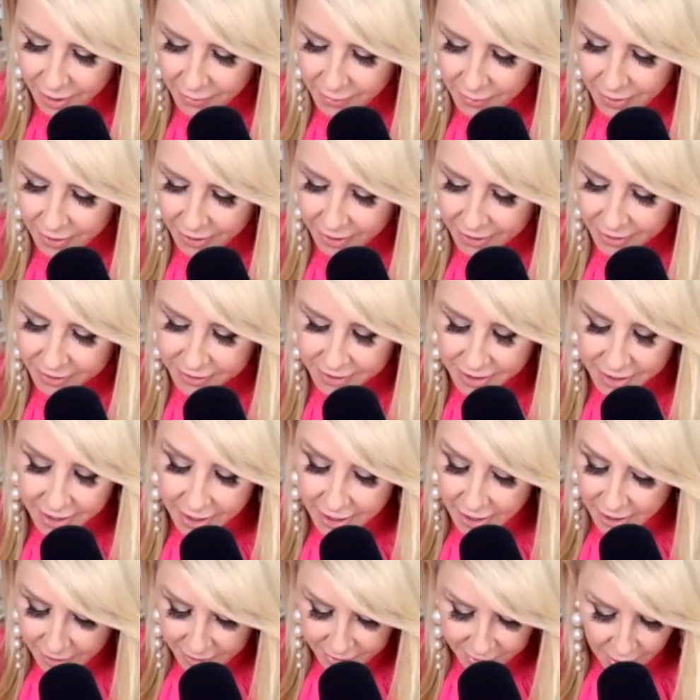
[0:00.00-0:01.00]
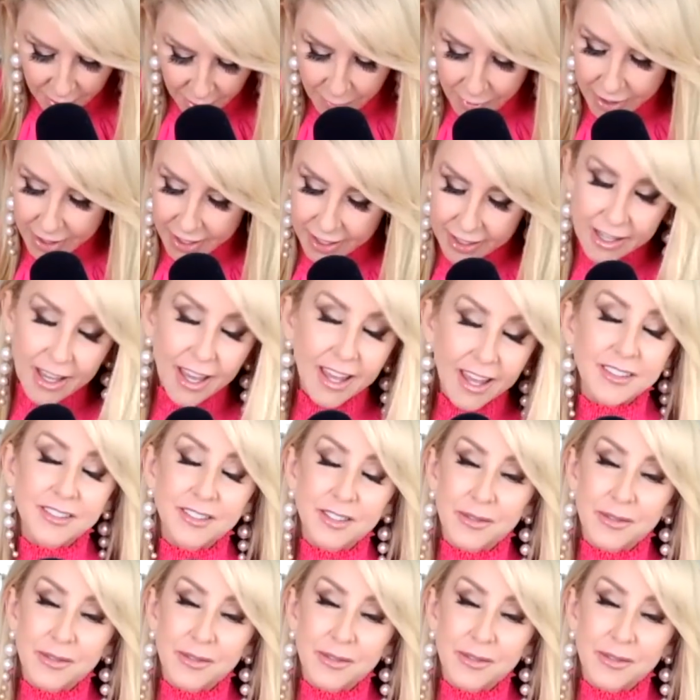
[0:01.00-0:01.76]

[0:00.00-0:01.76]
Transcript: I mean, because so many, again,